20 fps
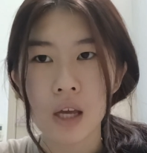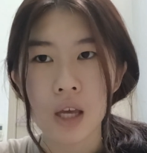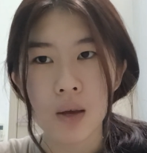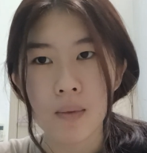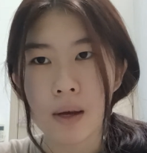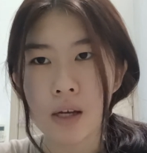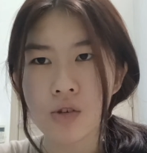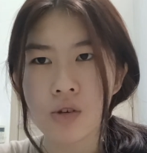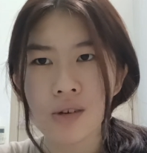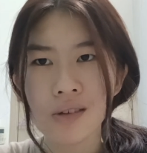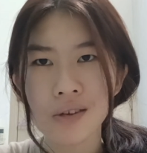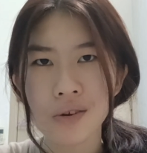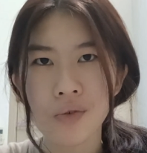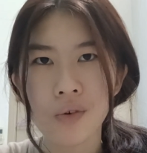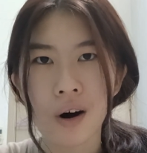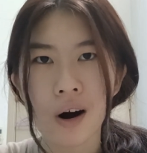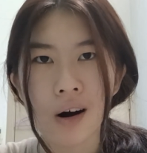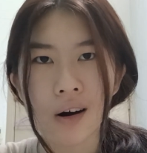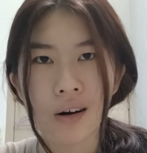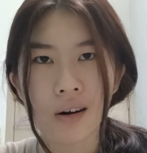Imagine you
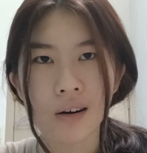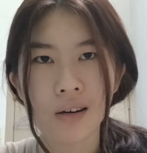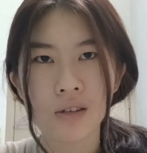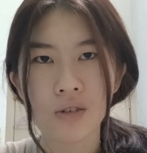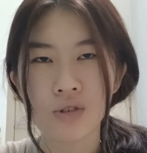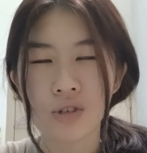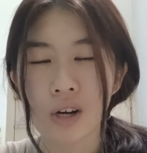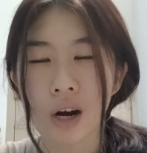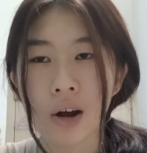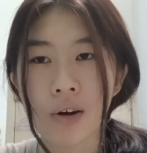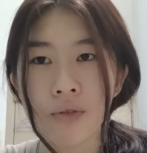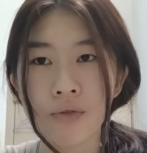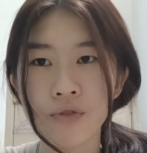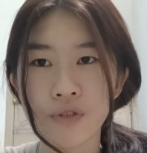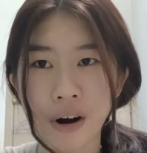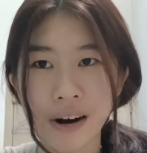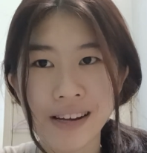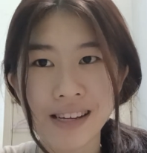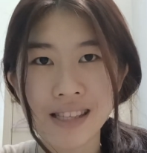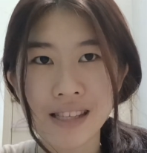are a child
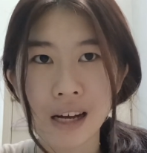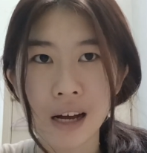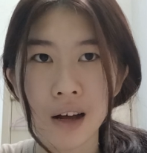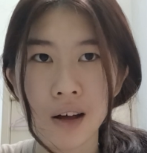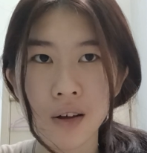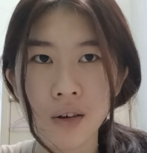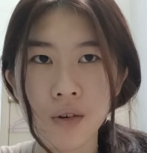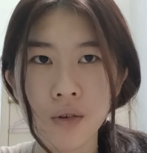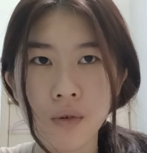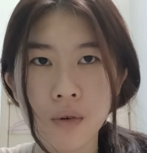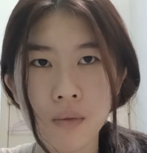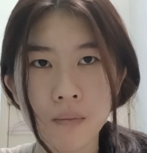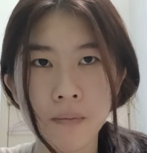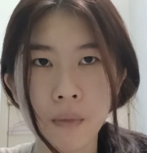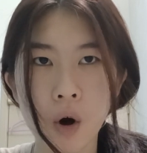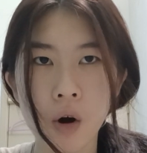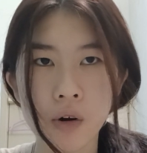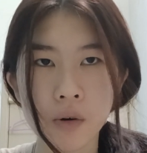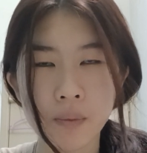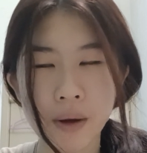right now,
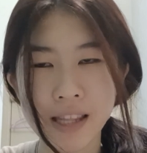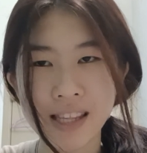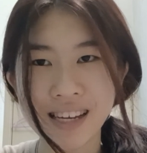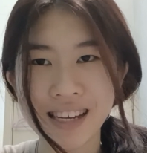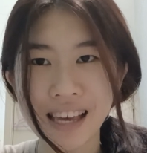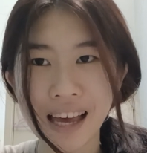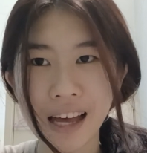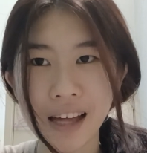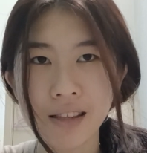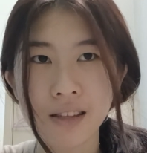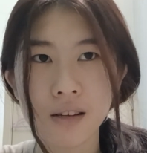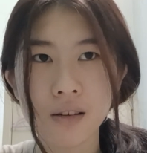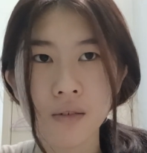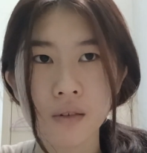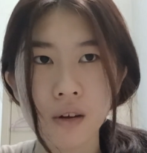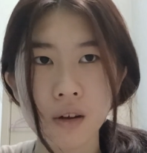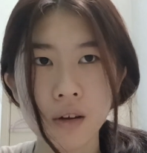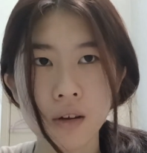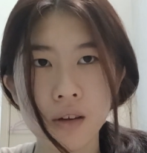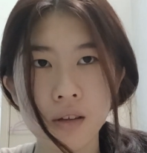or better yet,
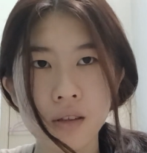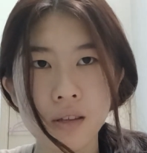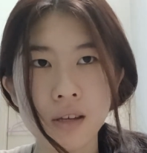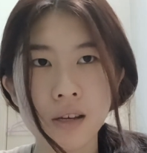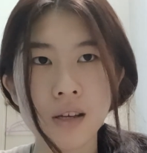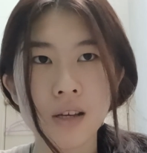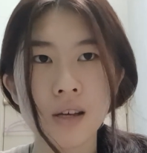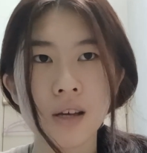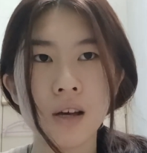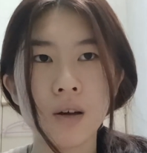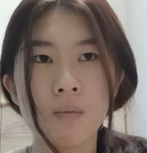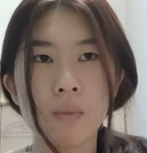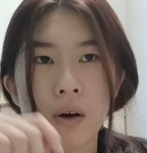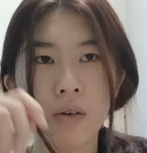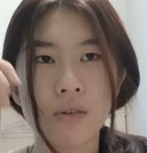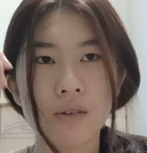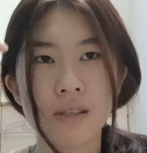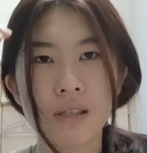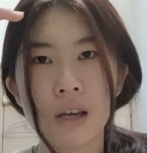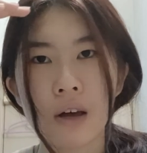think
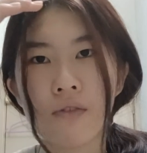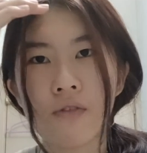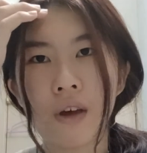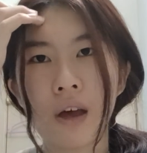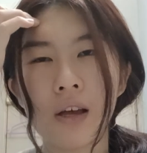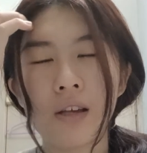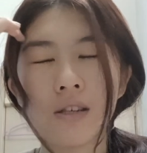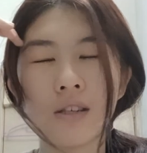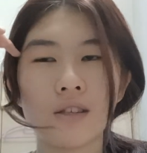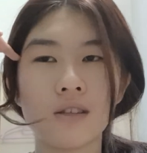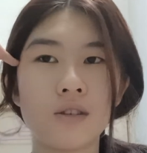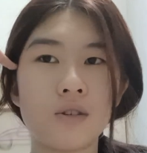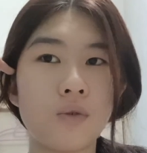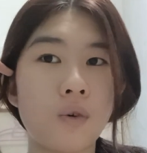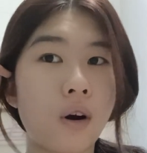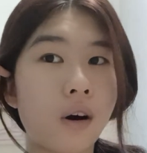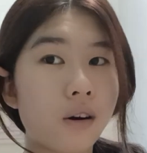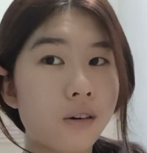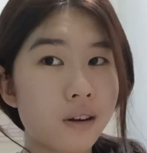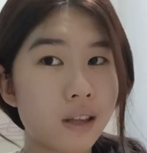about yourself as you
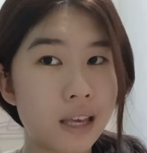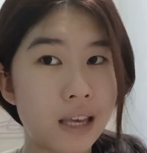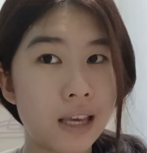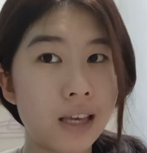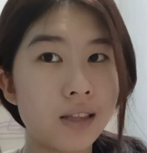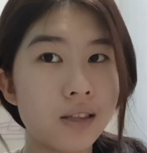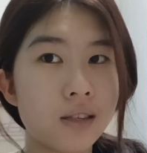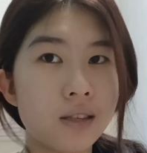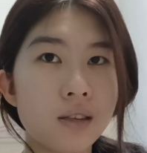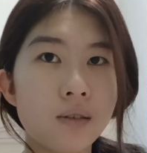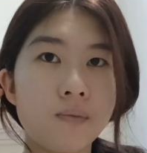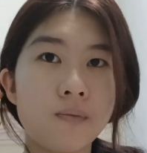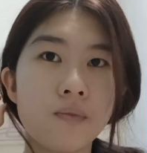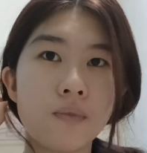are kids.